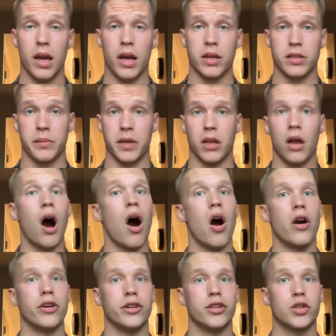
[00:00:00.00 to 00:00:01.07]
It's going to be a lot
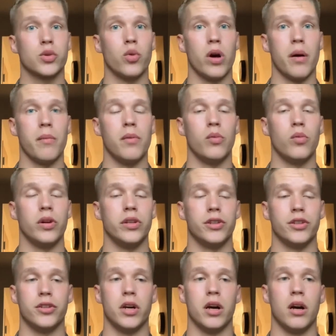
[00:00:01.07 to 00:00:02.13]
harder to swim when
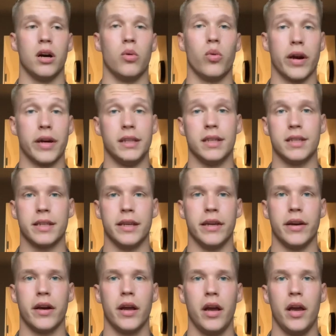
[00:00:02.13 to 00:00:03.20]
you're wearing this
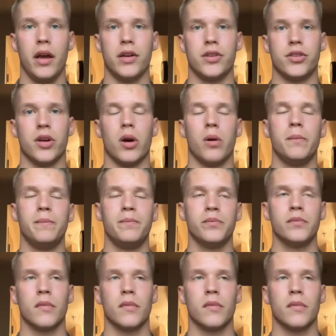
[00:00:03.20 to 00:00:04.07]
gear. So